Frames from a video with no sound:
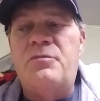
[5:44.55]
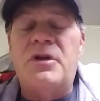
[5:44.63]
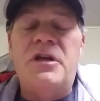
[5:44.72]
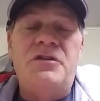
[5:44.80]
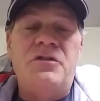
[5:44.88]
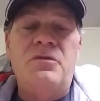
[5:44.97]

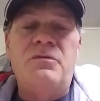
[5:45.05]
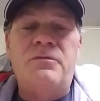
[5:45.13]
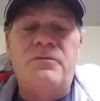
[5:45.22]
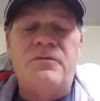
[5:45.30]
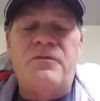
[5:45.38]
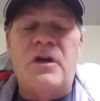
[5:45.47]
But I do
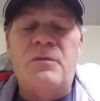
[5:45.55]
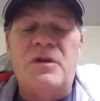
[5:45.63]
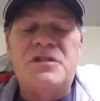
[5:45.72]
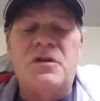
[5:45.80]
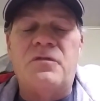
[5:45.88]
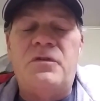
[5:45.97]
find
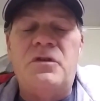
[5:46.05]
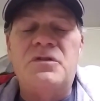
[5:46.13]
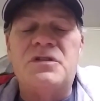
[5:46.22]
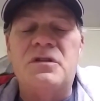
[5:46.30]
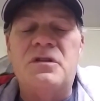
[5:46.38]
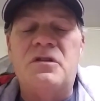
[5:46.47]
myself
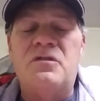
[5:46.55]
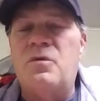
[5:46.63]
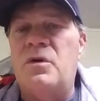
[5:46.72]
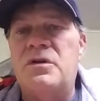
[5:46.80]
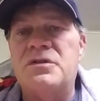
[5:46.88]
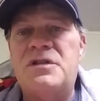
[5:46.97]
using the
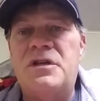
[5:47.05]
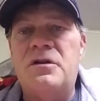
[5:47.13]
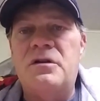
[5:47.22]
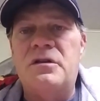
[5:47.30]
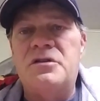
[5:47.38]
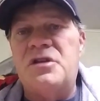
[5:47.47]
Doyle's
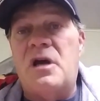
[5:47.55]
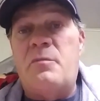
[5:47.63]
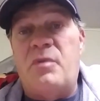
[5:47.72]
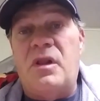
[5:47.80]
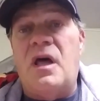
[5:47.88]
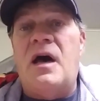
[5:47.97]
here in the
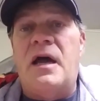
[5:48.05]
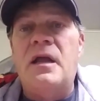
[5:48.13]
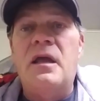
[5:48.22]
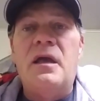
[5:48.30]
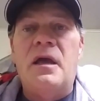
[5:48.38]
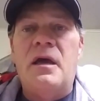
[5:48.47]
shop a lot,
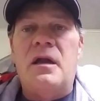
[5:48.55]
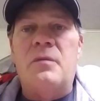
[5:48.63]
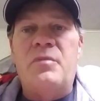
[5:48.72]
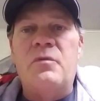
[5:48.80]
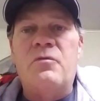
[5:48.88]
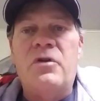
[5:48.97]
and
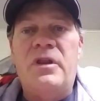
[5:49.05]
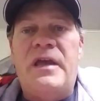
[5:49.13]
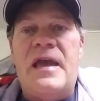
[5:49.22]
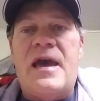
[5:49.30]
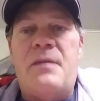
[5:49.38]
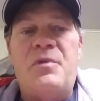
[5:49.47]
I've been
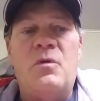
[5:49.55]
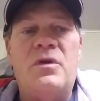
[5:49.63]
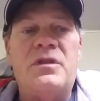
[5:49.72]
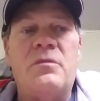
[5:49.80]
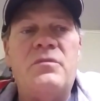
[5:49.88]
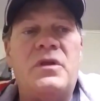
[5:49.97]
really happy
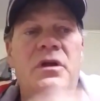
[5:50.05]
with them.